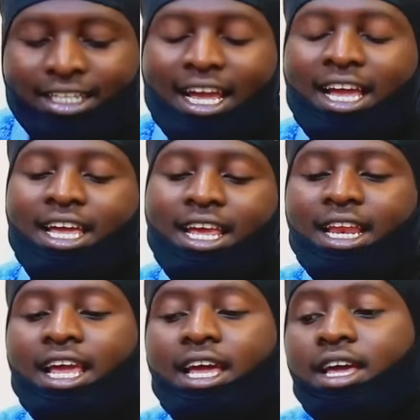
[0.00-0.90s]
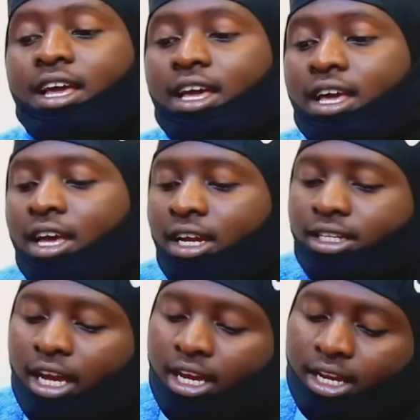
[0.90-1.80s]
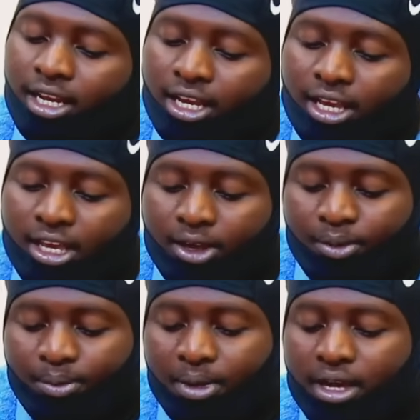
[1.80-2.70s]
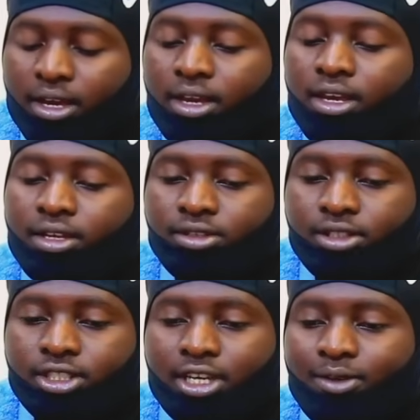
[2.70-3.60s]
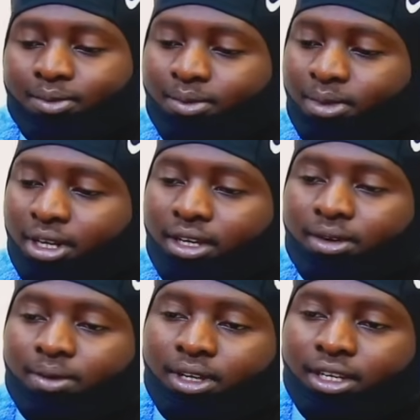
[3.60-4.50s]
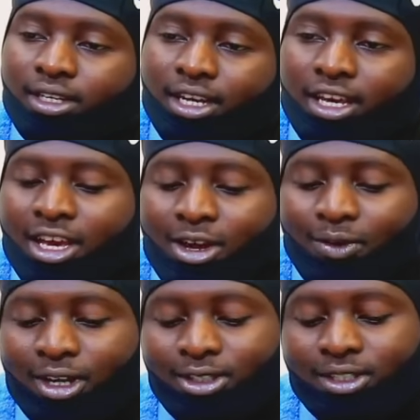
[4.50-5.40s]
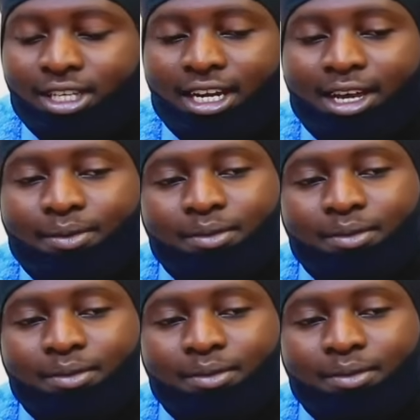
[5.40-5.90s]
Daily, daily, you're my angel, my queen. Unachotaka